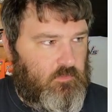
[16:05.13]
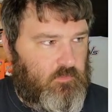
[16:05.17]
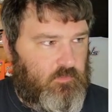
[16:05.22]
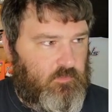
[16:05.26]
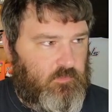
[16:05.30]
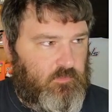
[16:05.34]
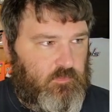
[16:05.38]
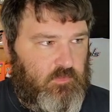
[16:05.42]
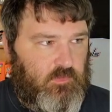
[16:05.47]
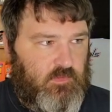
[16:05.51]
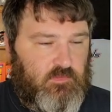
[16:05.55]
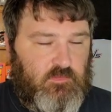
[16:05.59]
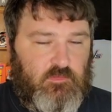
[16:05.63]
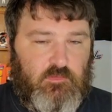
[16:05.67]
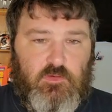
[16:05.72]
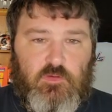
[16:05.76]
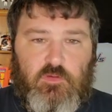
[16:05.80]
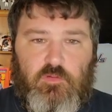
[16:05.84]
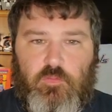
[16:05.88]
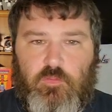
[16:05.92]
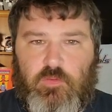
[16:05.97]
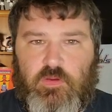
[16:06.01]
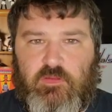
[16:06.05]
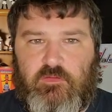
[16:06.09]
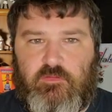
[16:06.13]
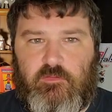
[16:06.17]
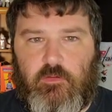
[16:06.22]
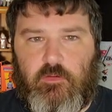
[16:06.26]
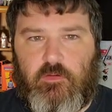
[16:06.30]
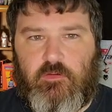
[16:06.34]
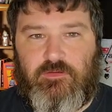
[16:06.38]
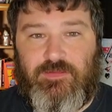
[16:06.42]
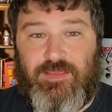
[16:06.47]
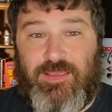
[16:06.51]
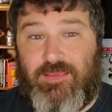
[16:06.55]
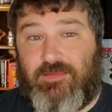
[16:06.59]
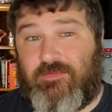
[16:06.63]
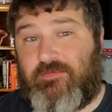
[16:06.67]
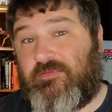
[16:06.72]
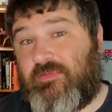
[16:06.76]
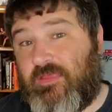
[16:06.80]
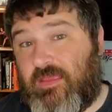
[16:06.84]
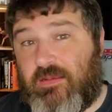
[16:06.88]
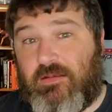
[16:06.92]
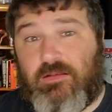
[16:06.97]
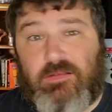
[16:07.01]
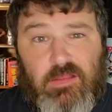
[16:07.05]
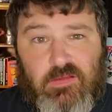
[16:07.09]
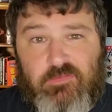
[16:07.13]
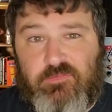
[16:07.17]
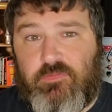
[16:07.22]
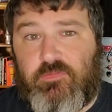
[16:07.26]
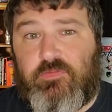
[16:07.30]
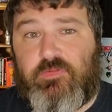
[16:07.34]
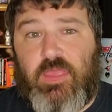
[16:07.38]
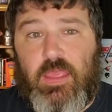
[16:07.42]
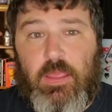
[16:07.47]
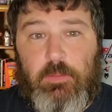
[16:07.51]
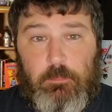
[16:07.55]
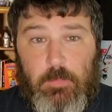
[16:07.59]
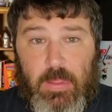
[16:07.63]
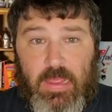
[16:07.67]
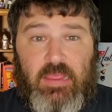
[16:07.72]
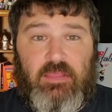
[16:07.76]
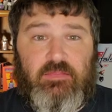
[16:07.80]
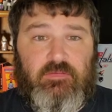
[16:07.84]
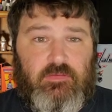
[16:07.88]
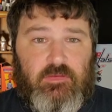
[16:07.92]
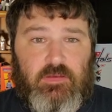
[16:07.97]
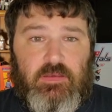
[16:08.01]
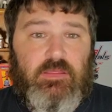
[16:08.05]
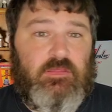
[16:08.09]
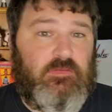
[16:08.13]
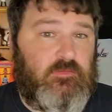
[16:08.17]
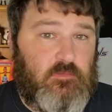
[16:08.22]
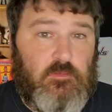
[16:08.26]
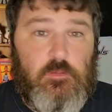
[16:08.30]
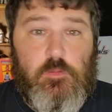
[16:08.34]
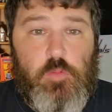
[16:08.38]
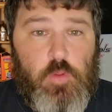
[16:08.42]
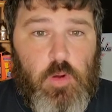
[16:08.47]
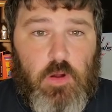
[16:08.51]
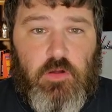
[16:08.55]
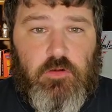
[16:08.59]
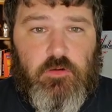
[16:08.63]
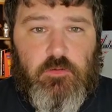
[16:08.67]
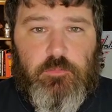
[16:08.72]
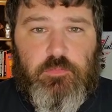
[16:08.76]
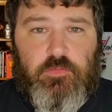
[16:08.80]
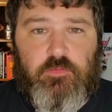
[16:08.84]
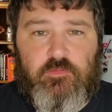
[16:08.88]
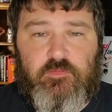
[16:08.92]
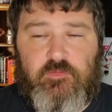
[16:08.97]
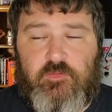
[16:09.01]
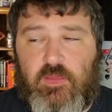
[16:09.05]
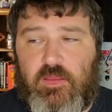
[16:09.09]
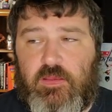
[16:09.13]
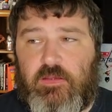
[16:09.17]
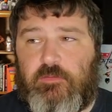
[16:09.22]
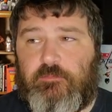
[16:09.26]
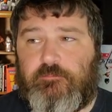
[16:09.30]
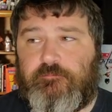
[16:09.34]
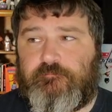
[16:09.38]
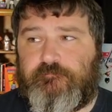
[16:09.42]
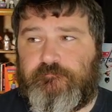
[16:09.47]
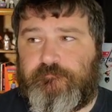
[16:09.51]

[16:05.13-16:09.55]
This new research has 10 levels. At max, it is 200%.